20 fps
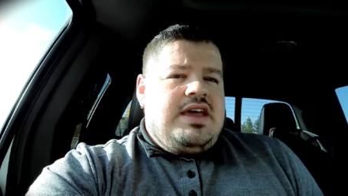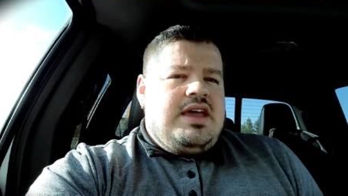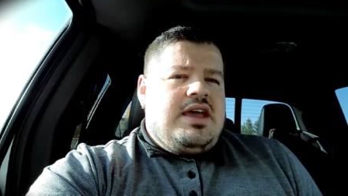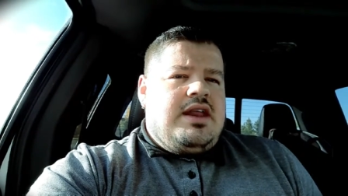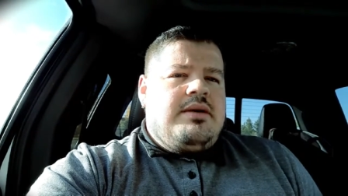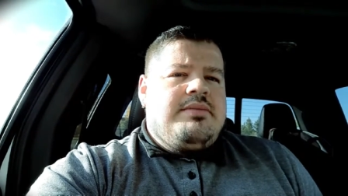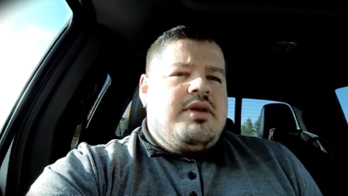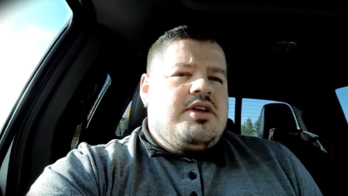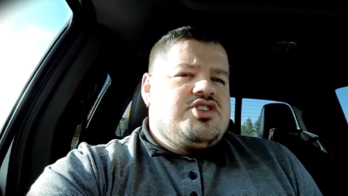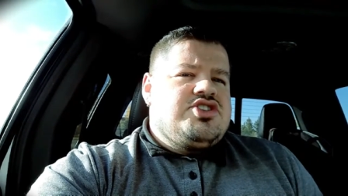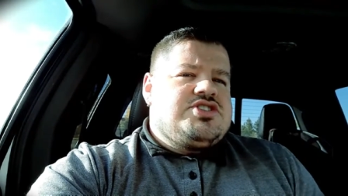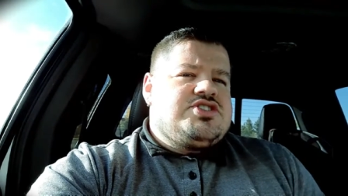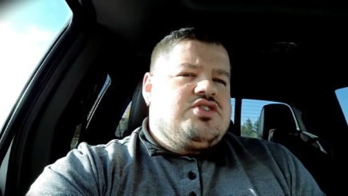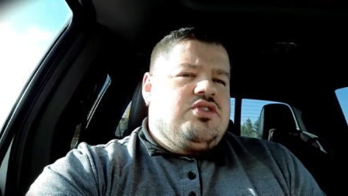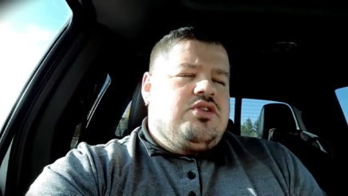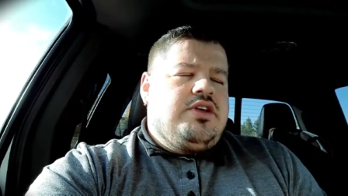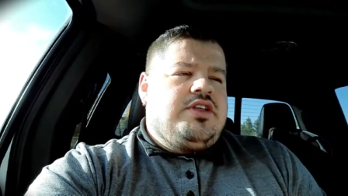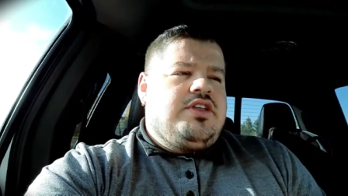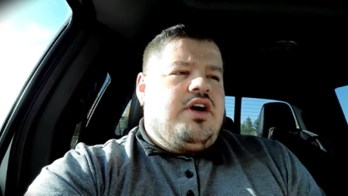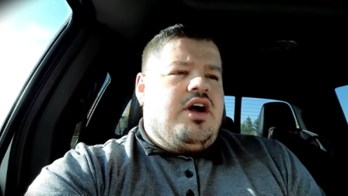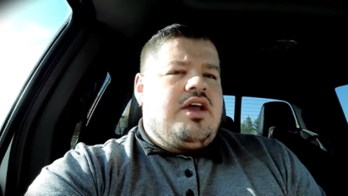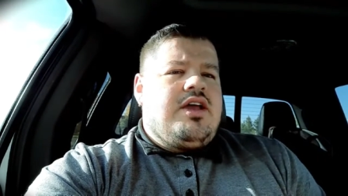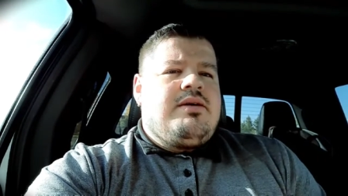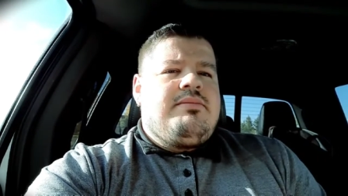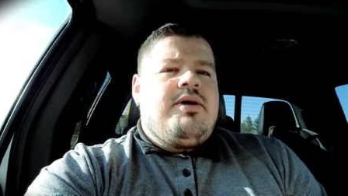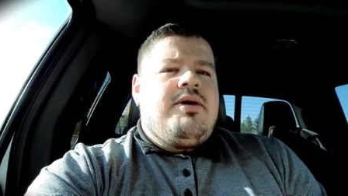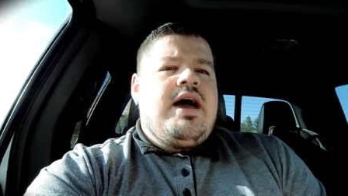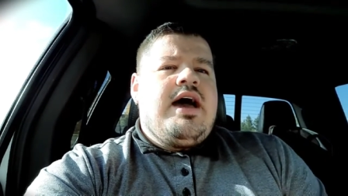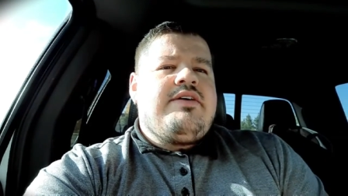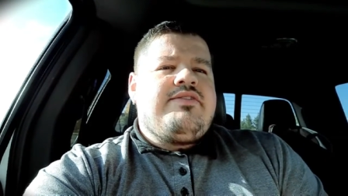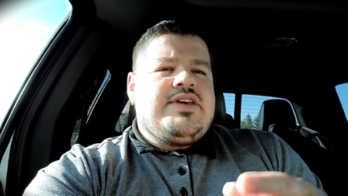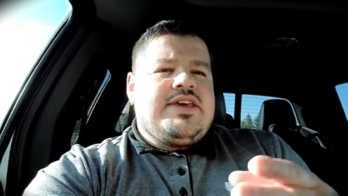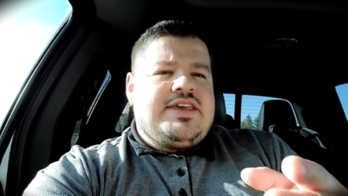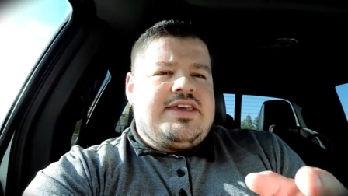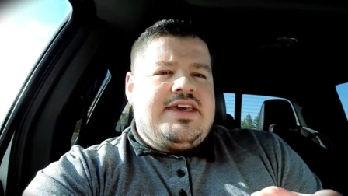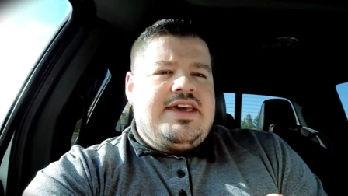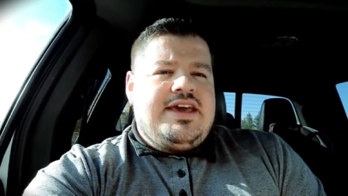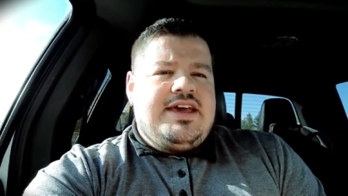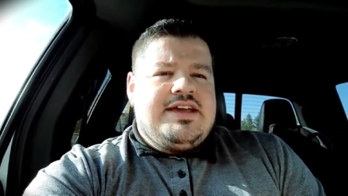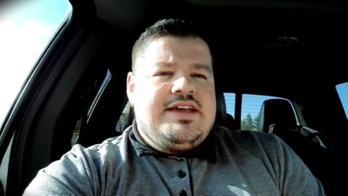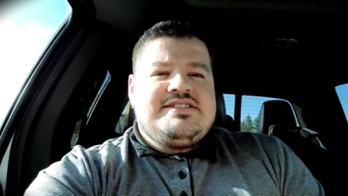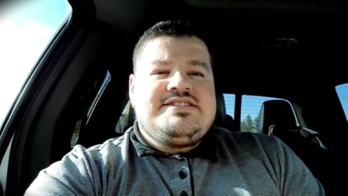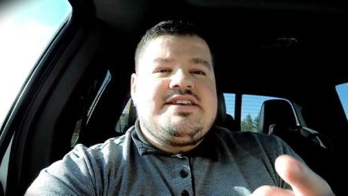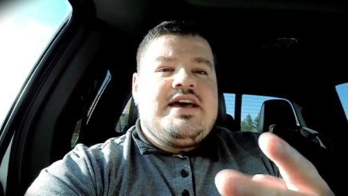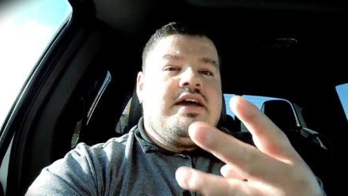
And I'm not just solely talking about having kids.